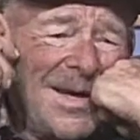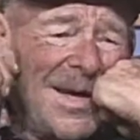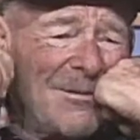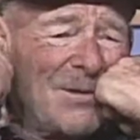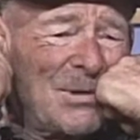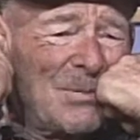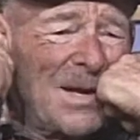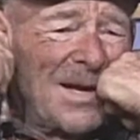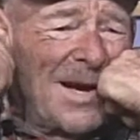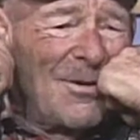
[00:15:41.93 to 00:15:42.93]
Every
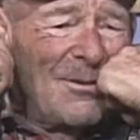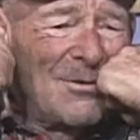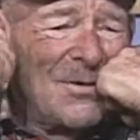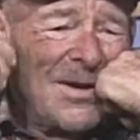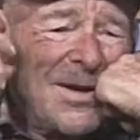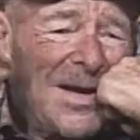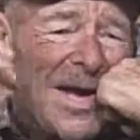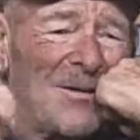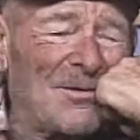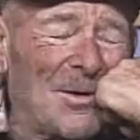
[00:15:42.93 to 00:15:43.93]
spring I always
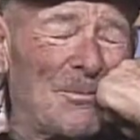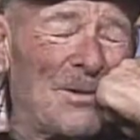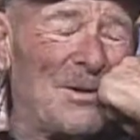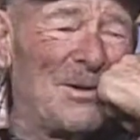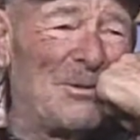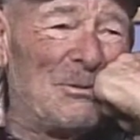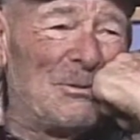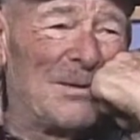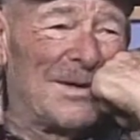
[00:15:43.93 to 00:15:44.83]
have something new.